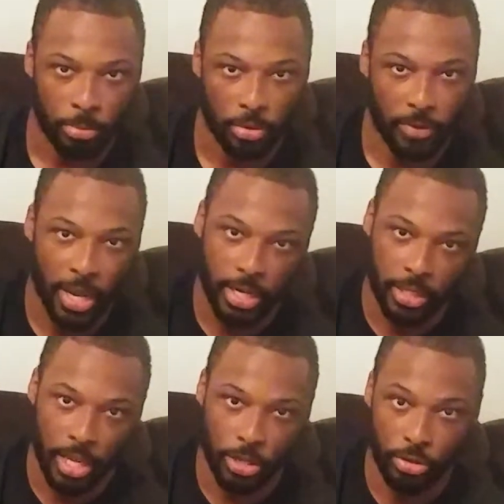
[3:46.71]
Provided
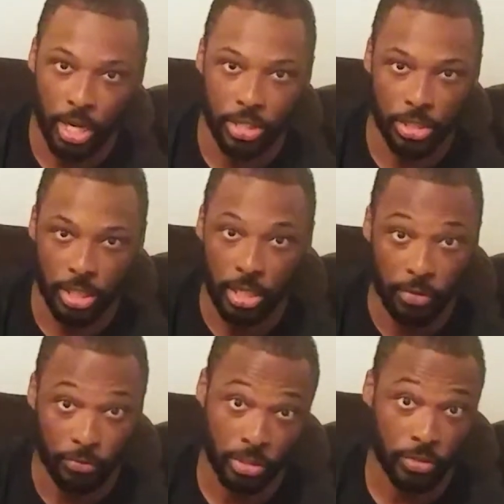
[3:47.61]
that you're not just eating
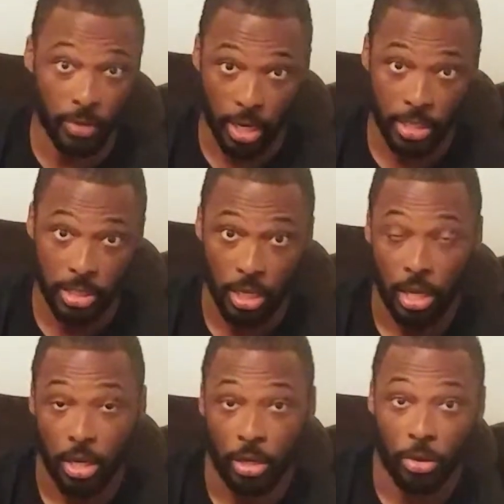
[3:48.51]
French fries,
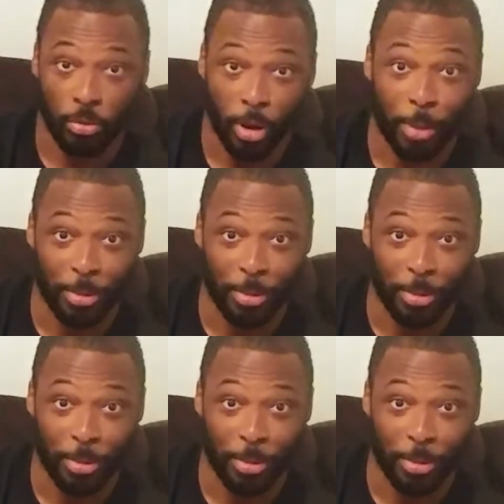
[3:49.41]
right?